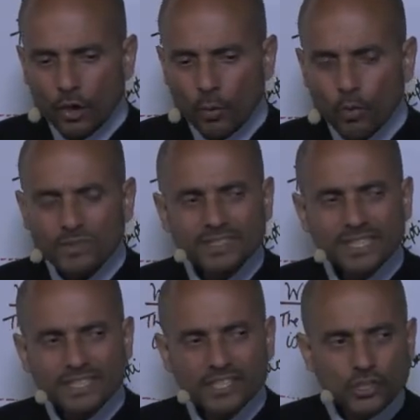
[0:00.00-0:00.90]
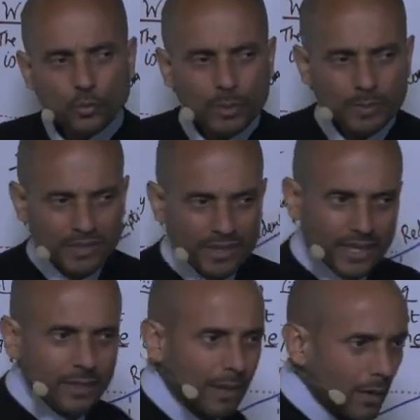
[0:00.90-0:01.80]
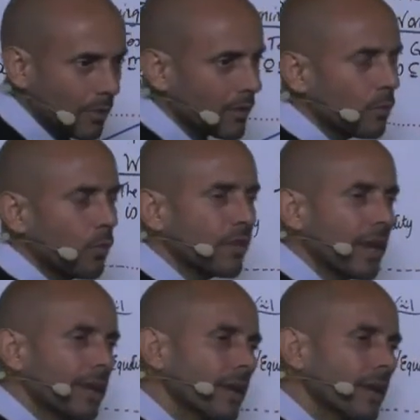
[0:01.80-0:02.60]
What city should we be thinking about, Brother Wolfgang?